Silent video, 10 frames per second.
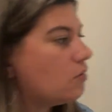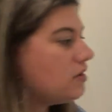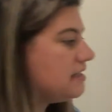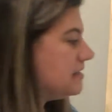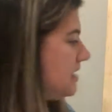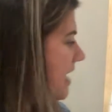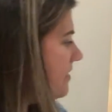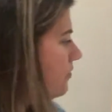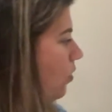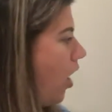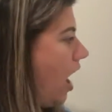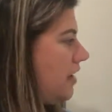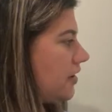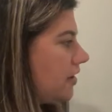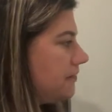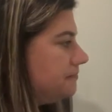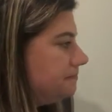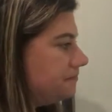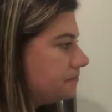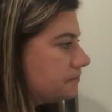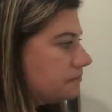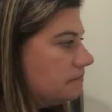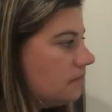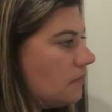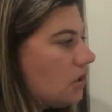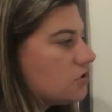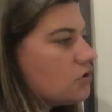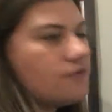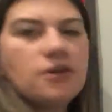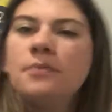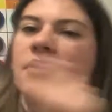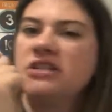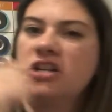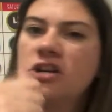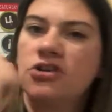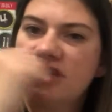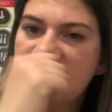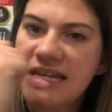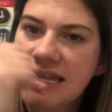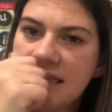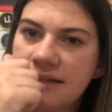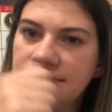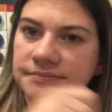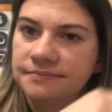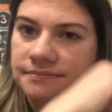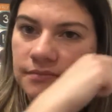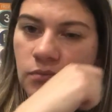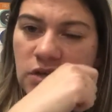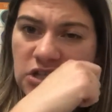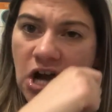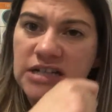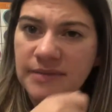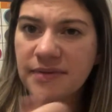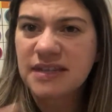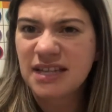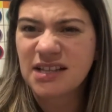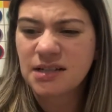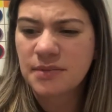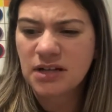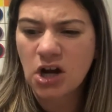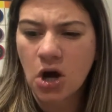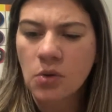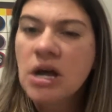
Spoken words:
we save water. So if you're brushing your teeth, we talked about this a little bit ago.